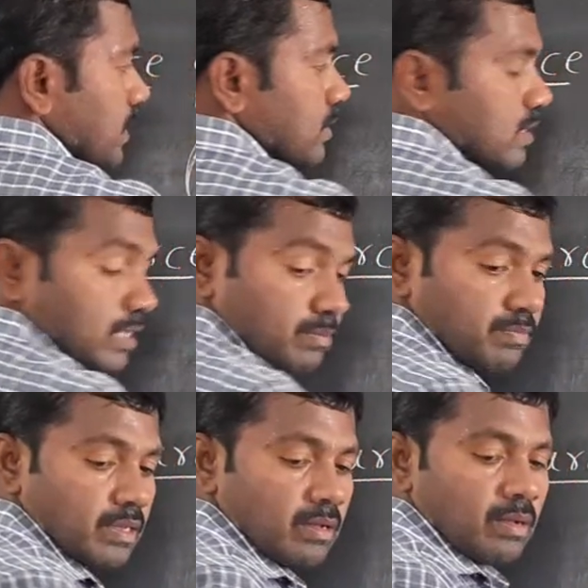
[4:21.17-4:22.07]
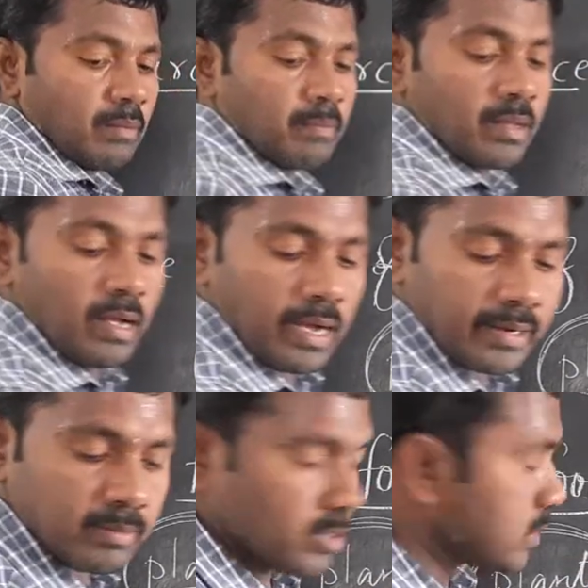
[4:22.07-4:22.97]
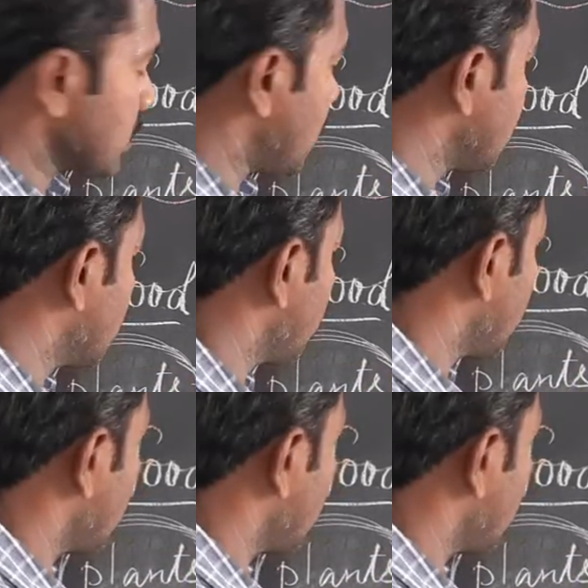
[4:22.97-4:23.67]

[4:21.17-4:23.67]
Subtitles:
Some animals are depend